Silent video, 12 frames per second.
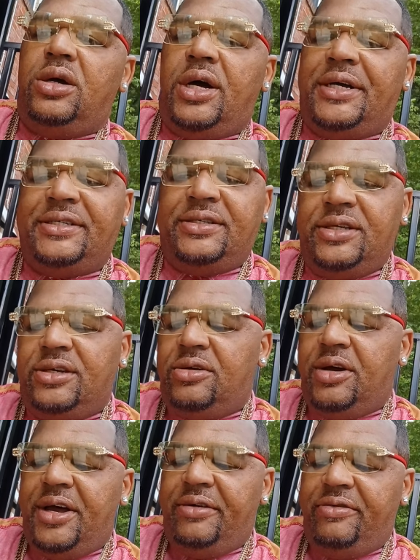I
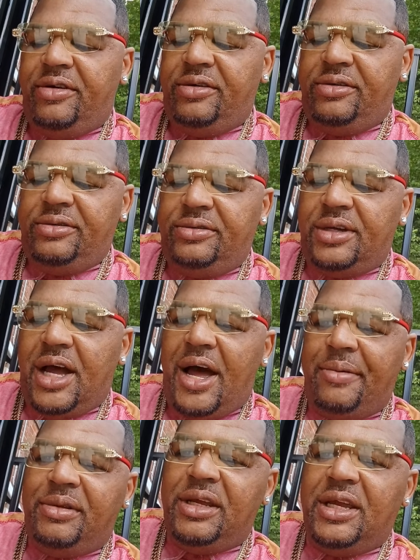still have a
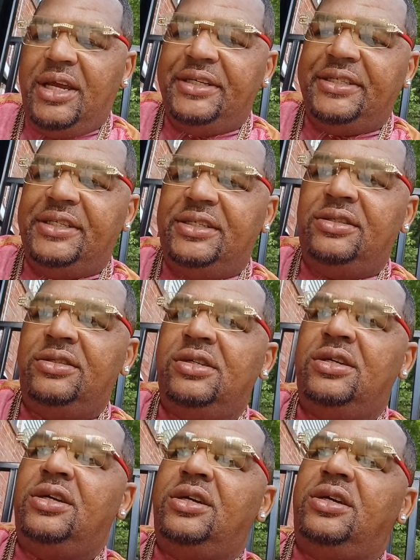obligation
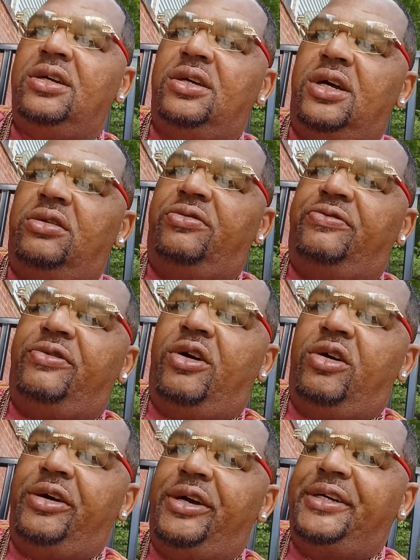as
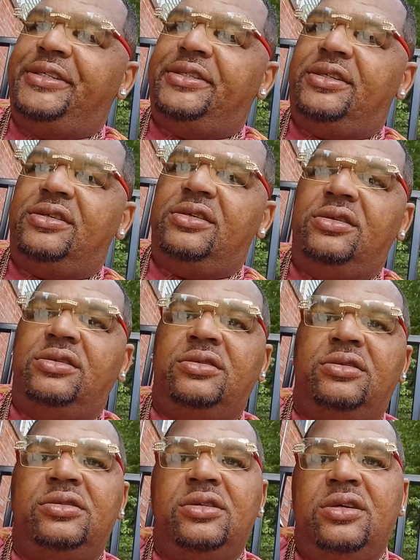far as
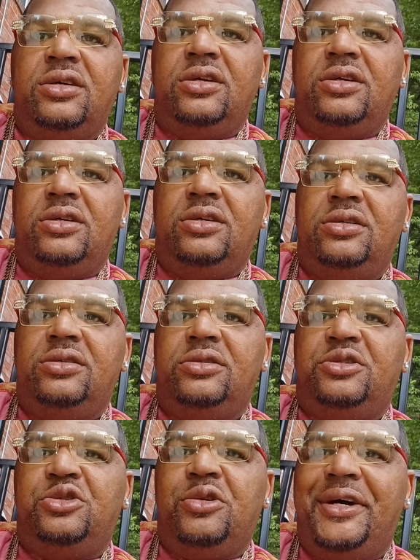
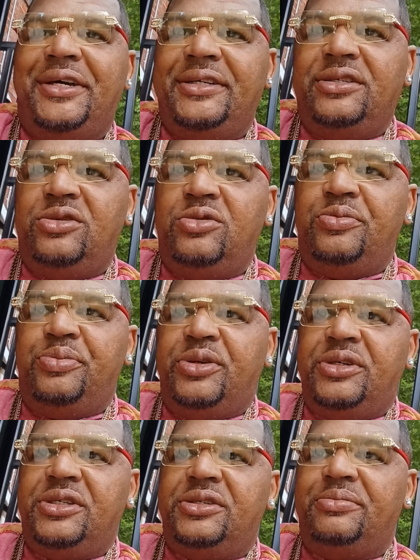trying to
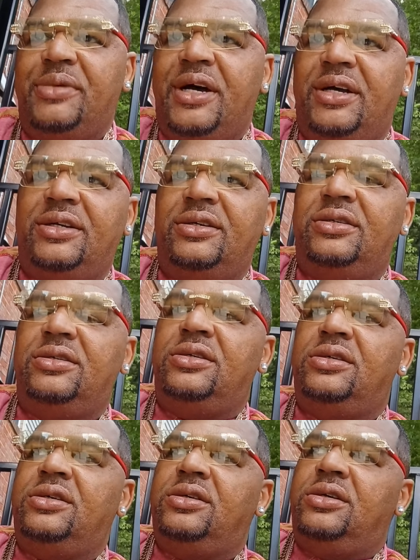push my
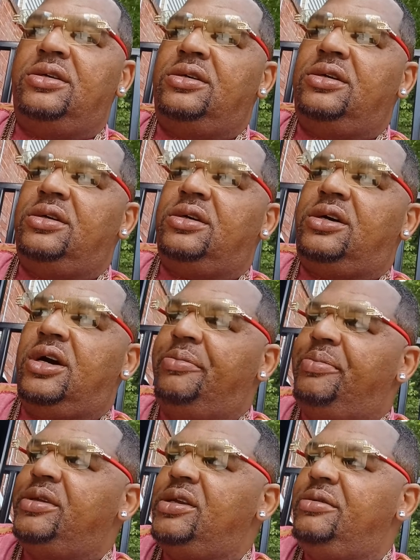
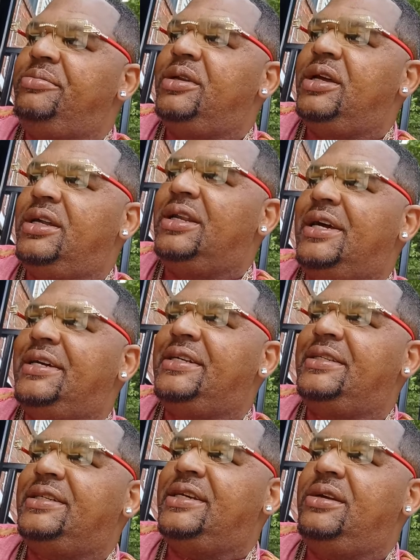company Bloodline
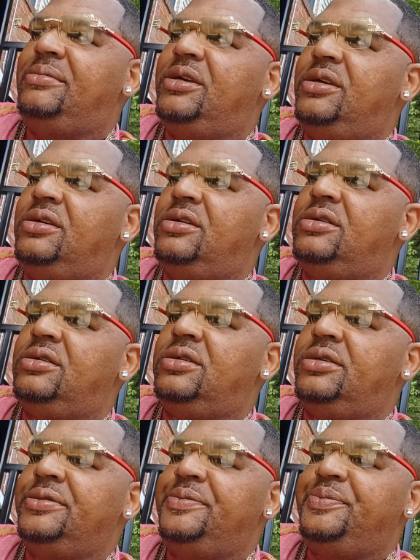Entertainment.
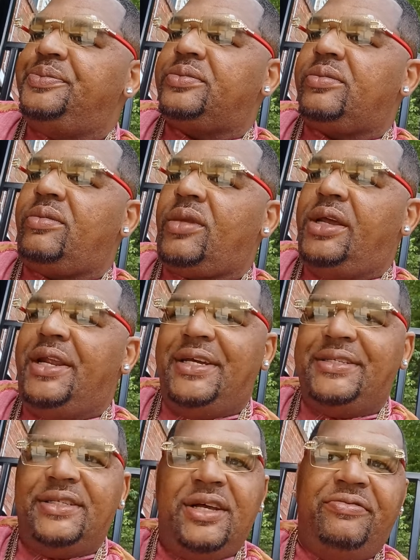It
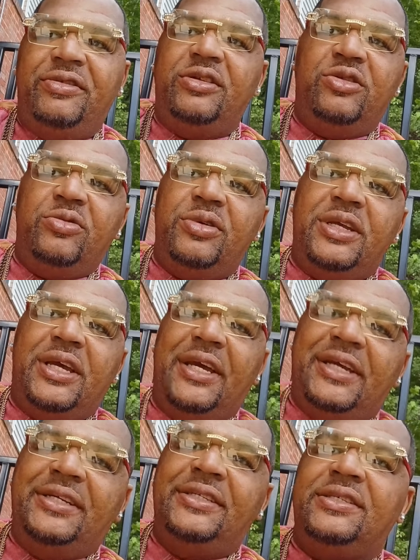has nothing to do with
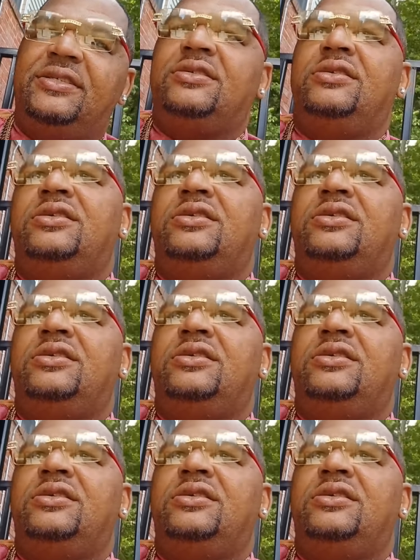games.